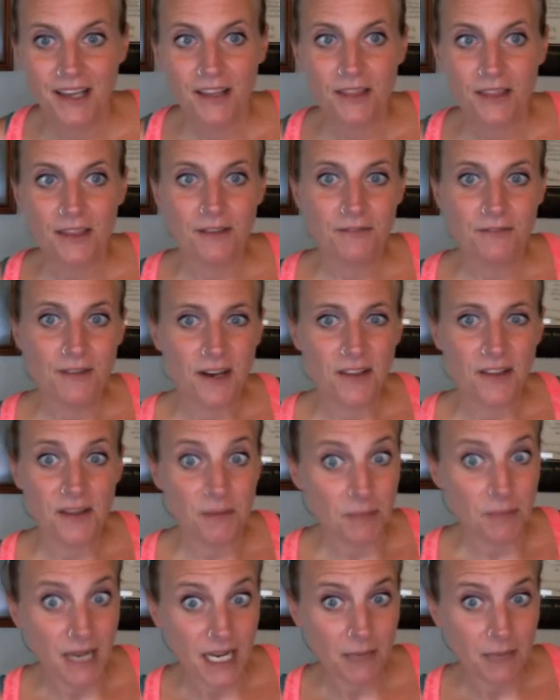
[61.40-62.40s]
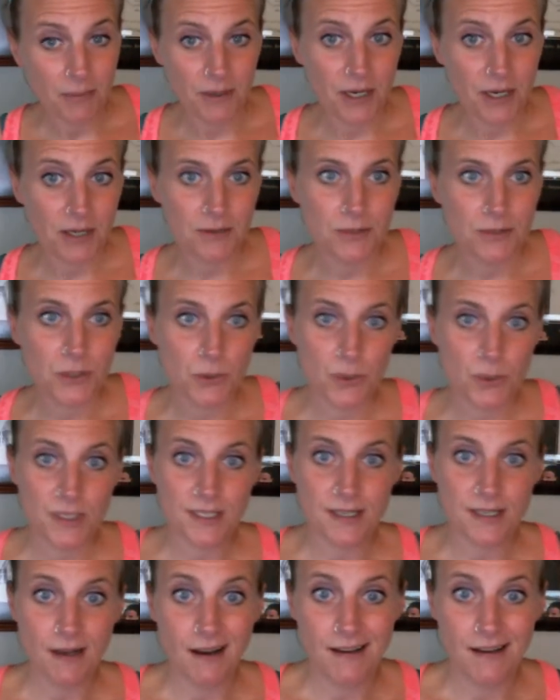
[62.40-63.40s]
that found that my approach was
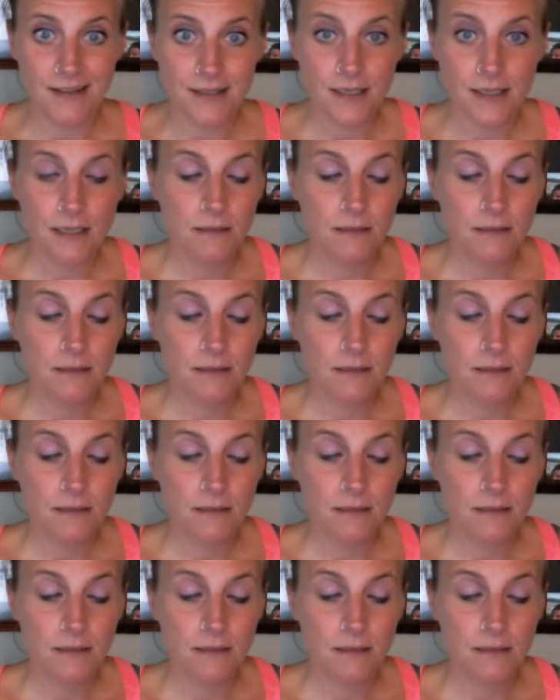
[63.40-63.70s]
not